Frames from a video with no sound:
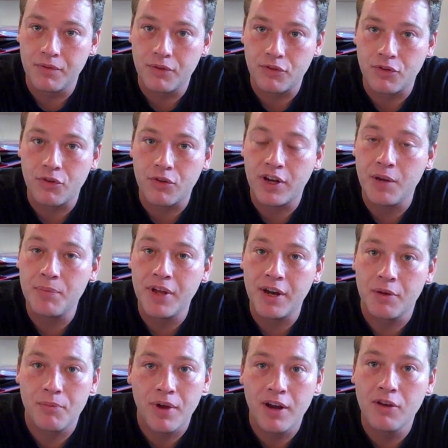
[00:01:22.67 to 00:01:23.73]
So keep that
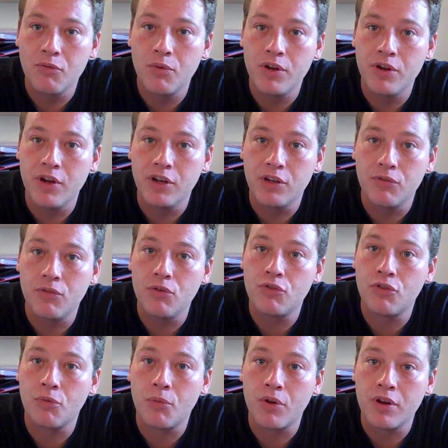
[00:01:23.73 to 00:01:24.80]
in mind when you interview
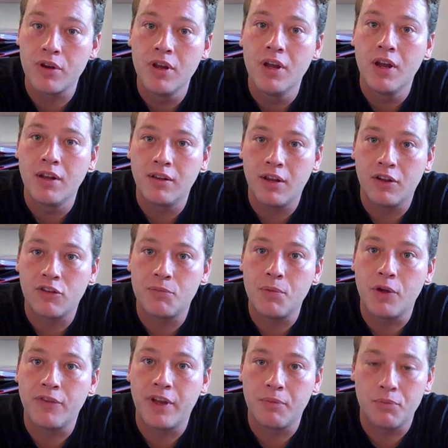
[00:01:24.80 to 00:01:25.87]
someone, that's
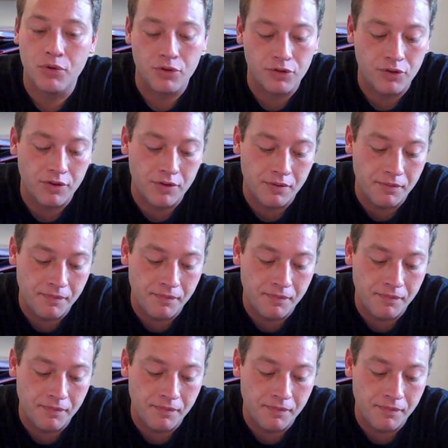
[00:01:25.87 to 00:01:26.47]
about that person.